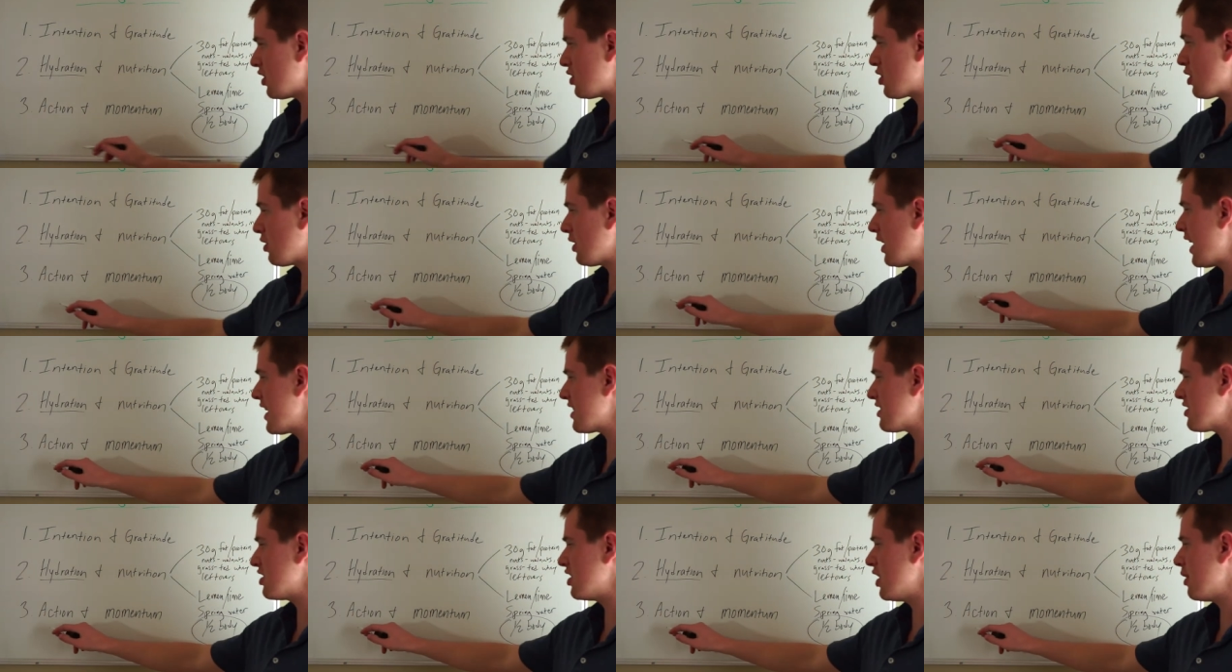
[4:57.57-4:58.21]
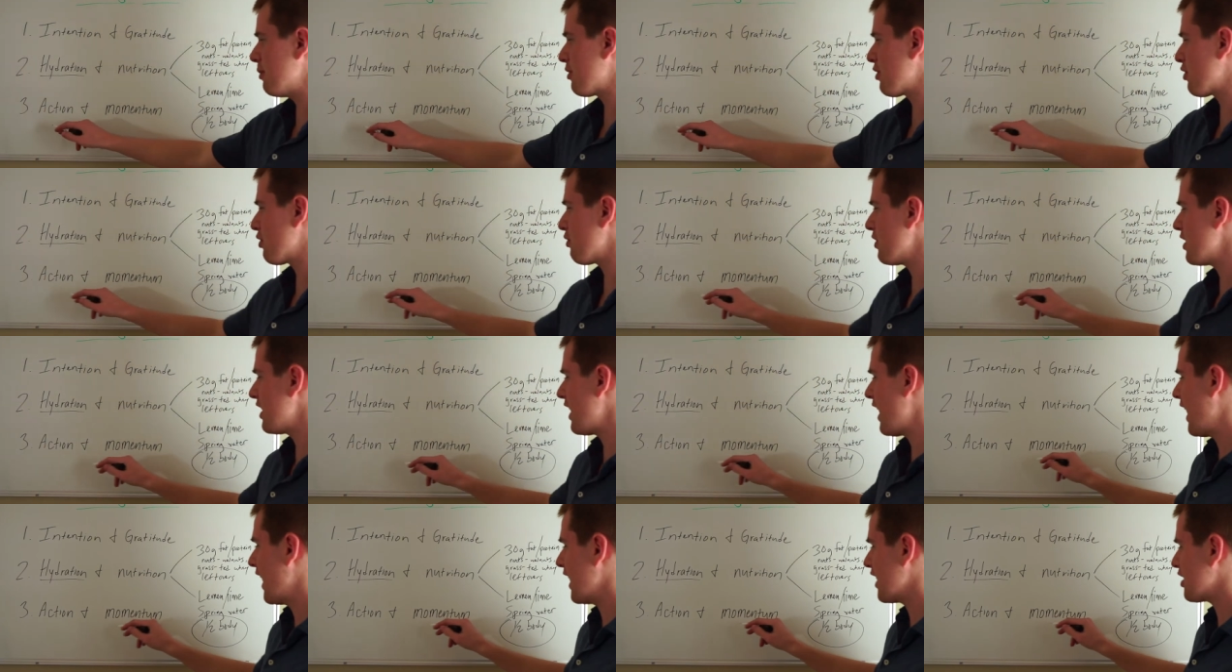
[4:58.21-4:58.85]
So lastly, number
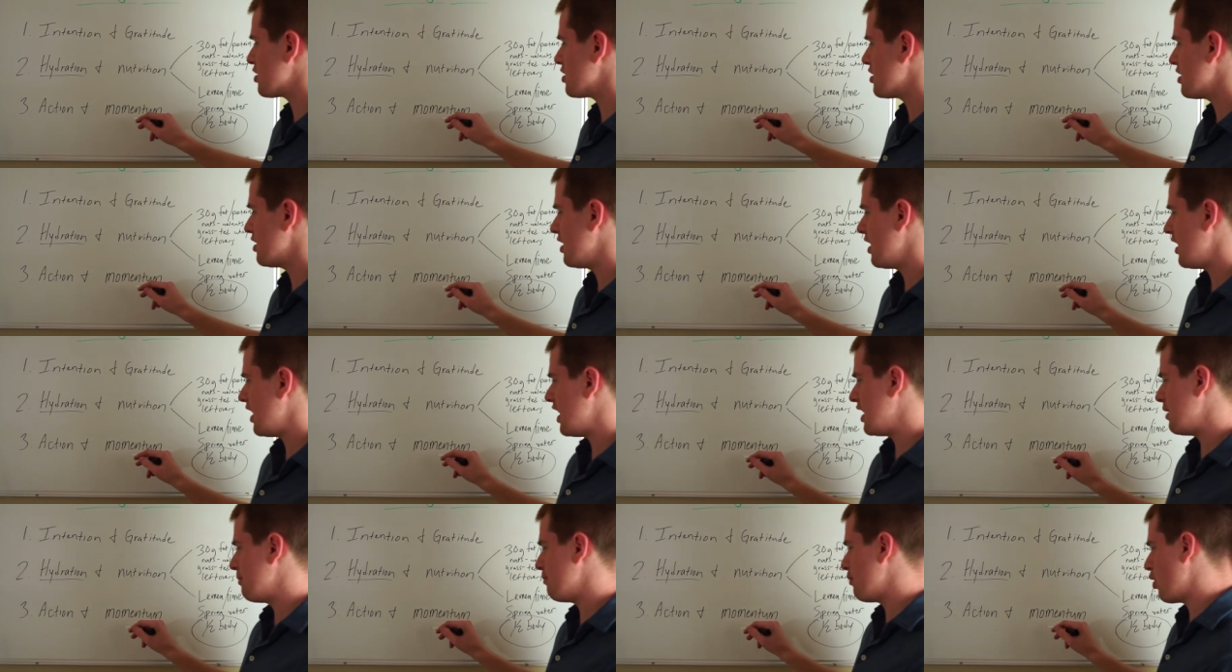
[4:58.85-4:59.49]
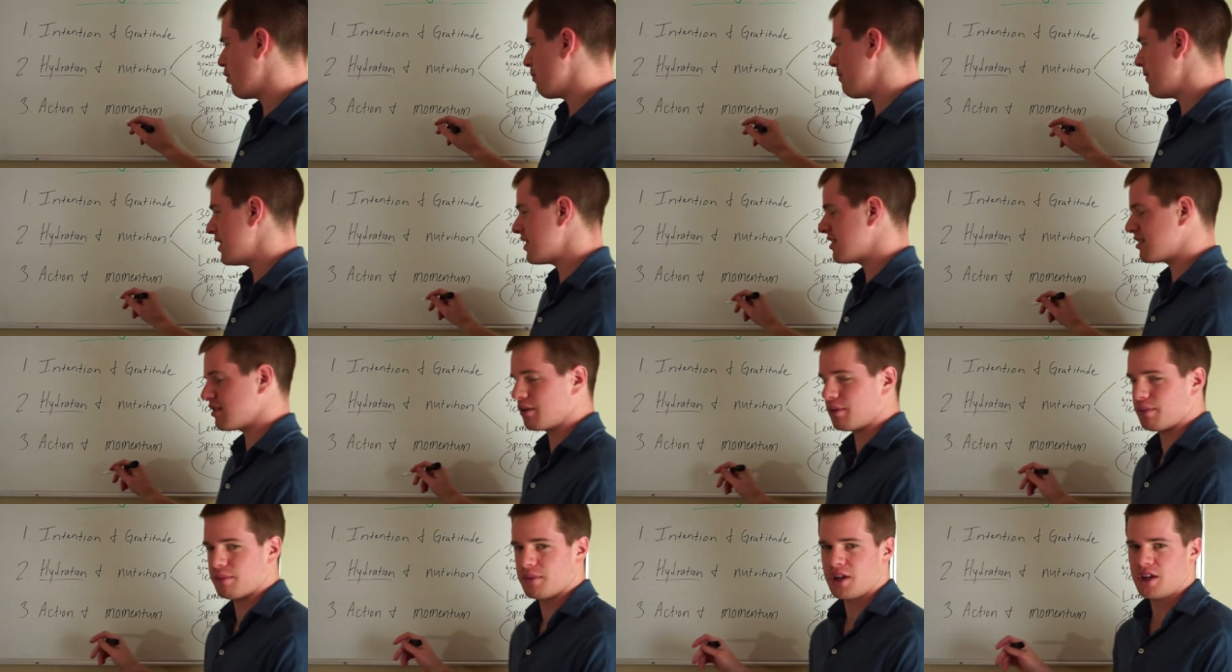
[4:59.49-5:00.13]
three, action and
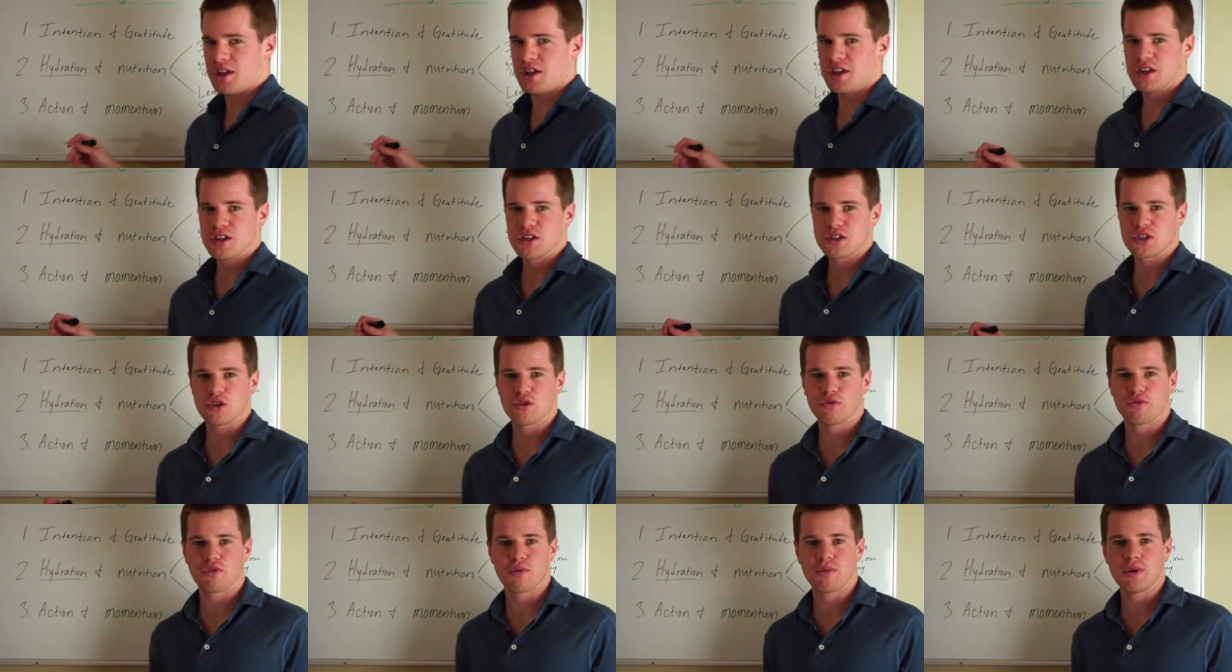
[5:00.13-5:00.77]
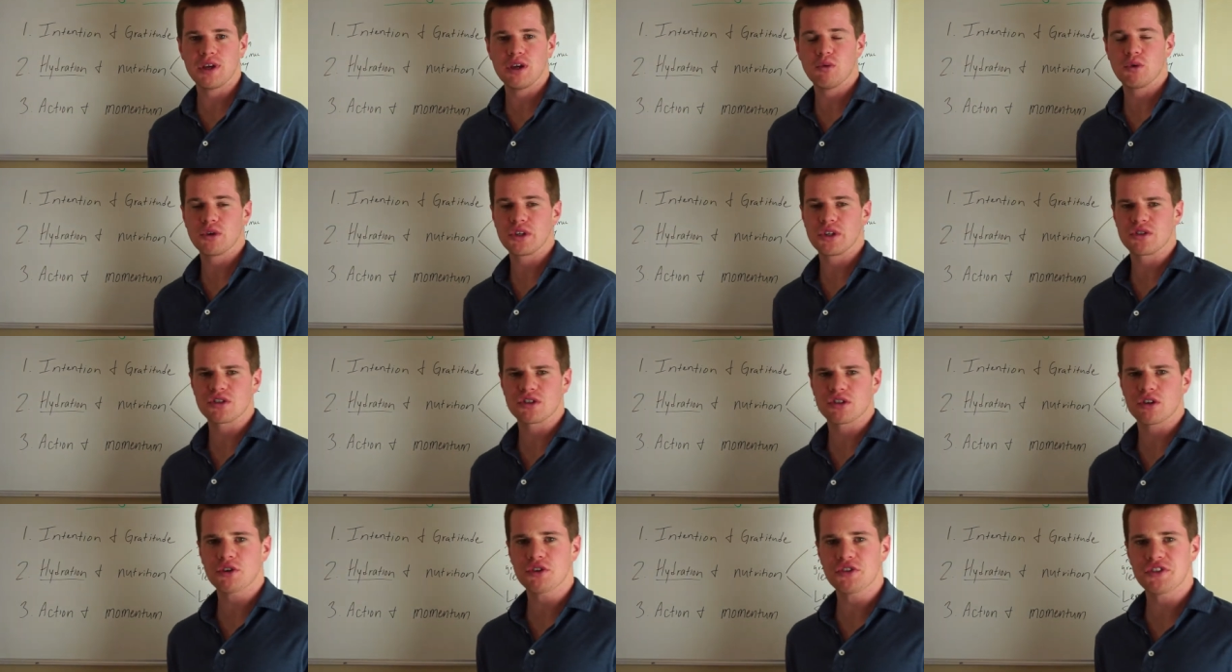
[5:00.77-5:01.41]
momentum. So for me, when you
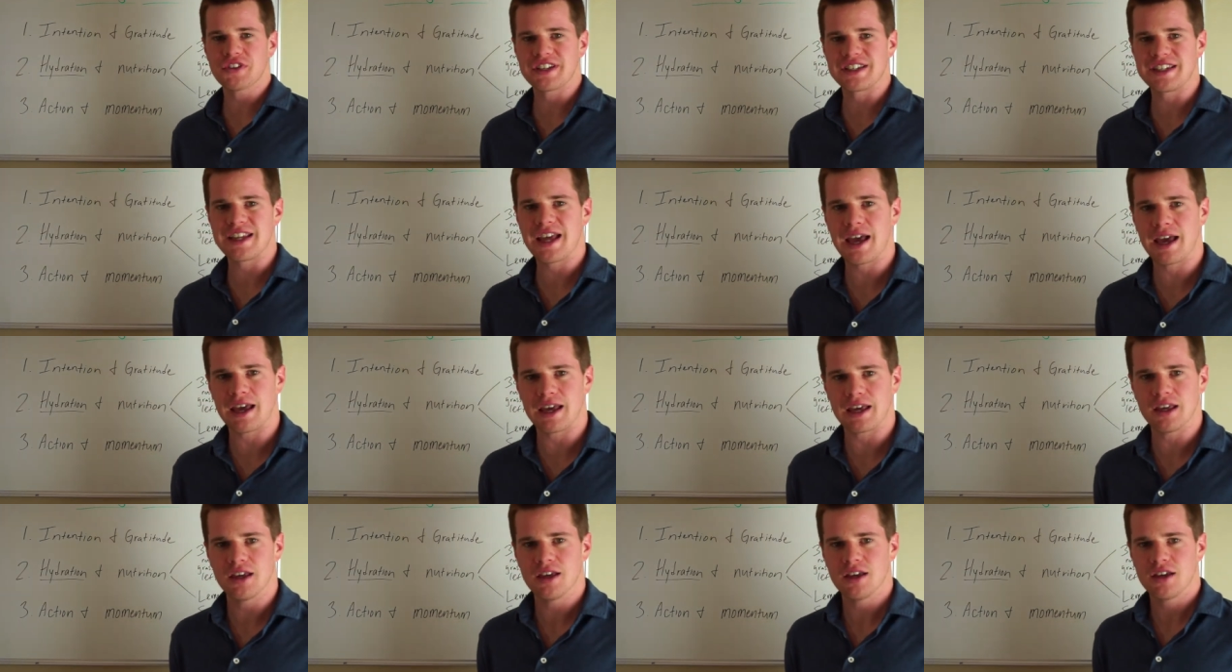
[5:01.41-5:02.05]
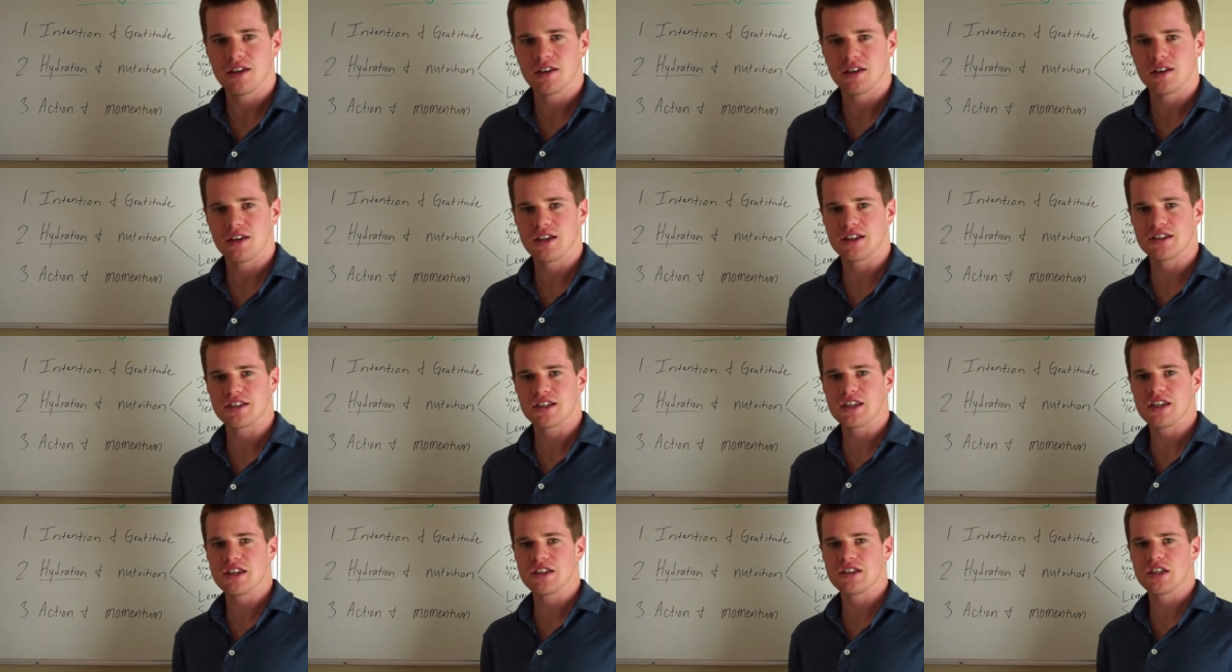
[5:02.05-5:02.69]
start the day,
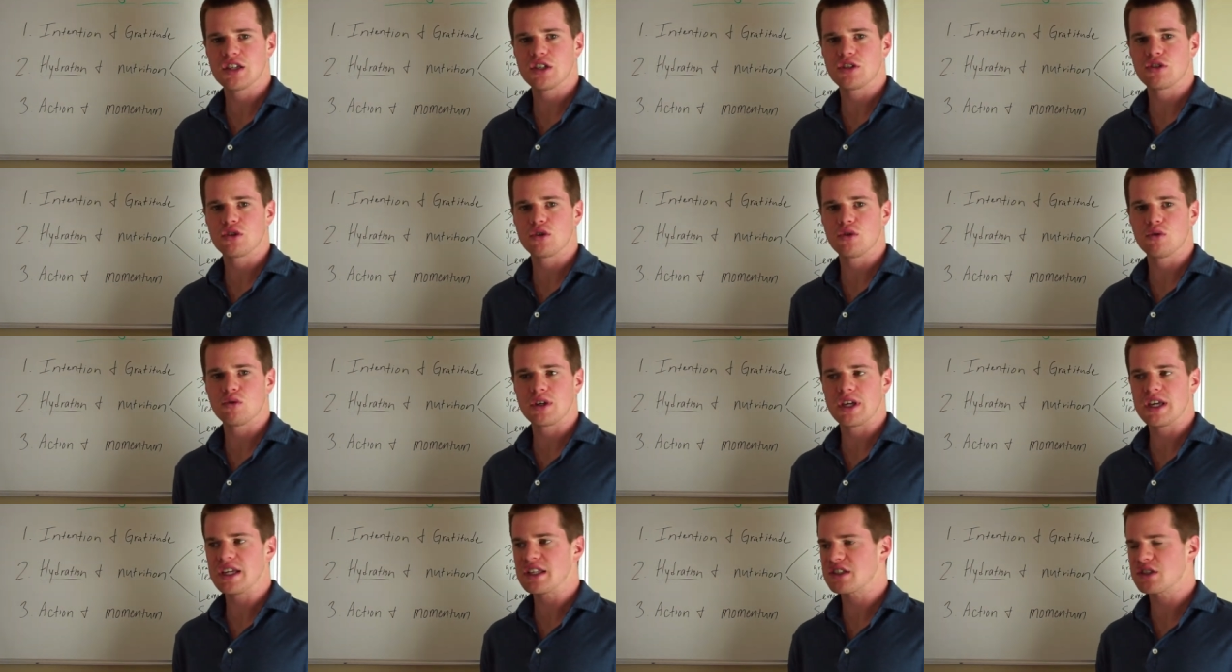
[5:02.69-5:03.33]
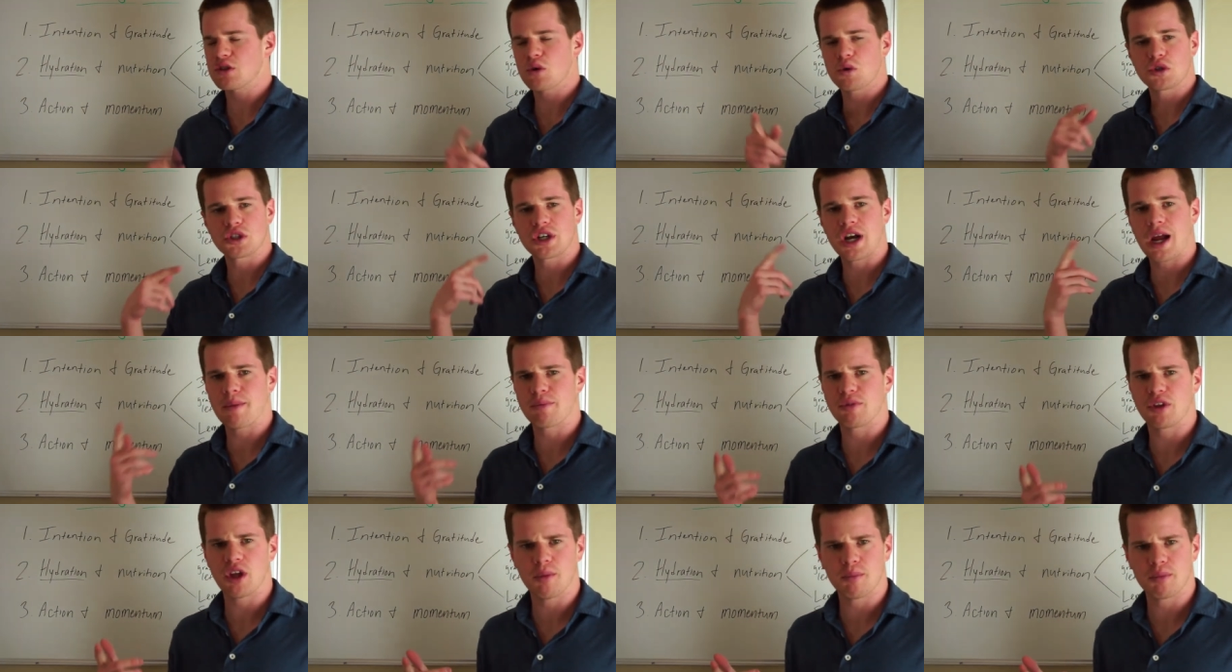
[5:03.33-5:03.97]
it's easy to get so trapped